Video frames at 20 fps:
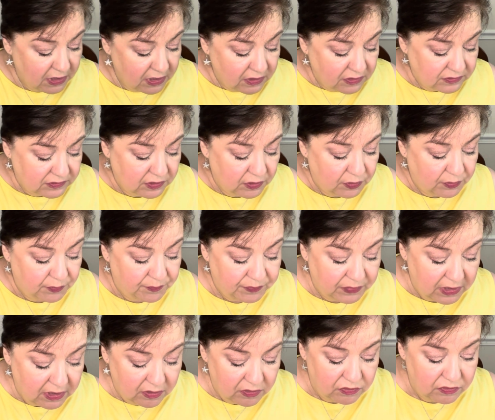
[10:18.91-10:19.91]
So
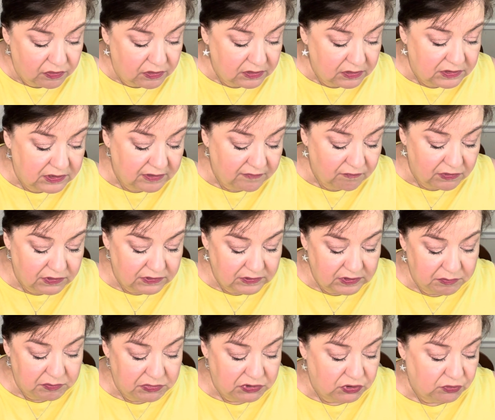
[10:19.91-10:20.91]
the difference
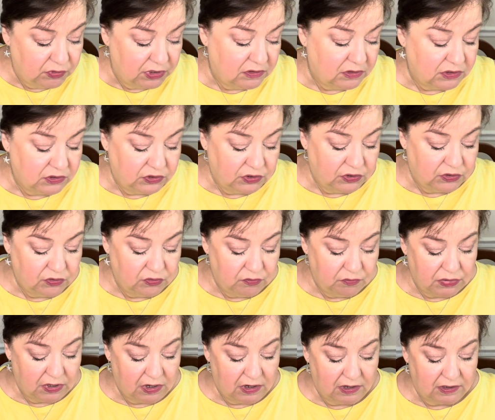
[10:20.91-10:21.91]
between the two
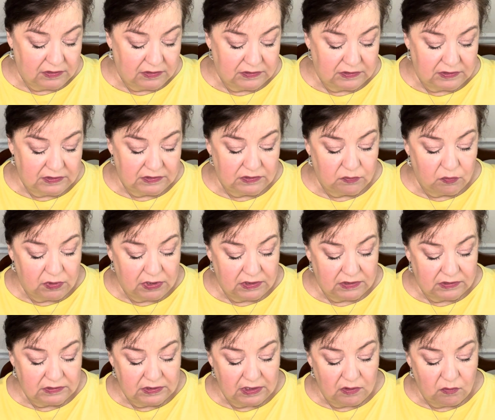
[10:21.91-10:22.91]
boxes
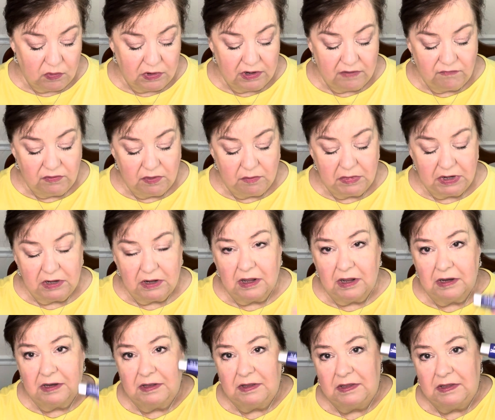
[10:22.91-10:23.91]
was in one of them I
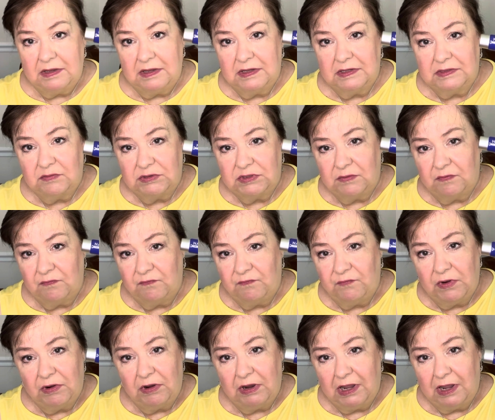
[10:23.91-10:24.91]
got this, which I'm
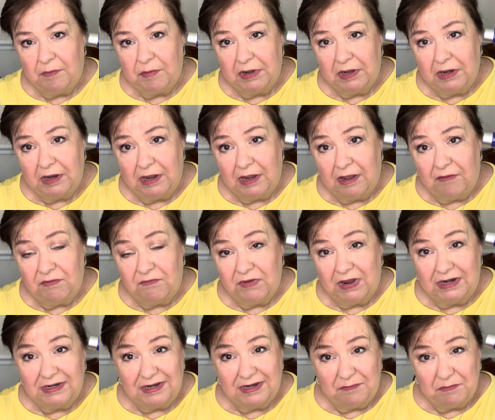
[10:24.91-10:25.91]
very happy to have. In
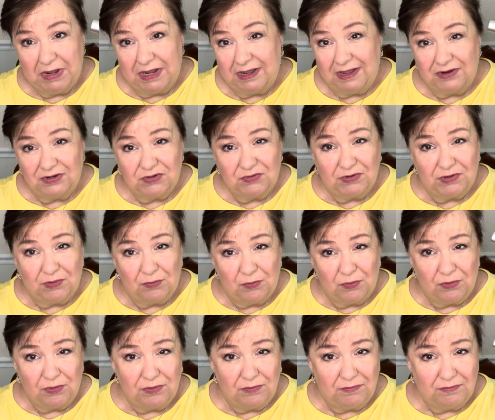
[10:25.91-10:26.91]
fact, I may actually
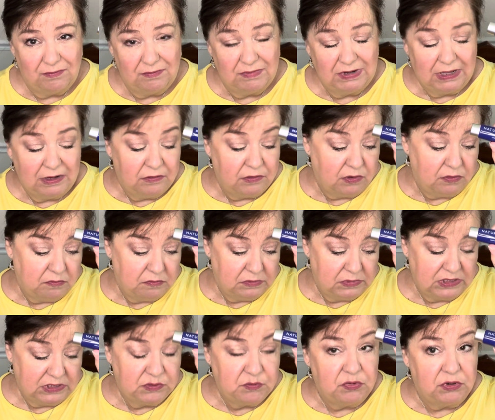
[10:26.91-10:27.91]
order, I don't know,
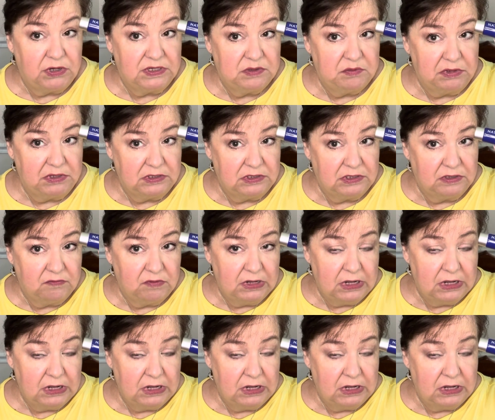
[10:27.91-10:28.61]
that's pretty expensive.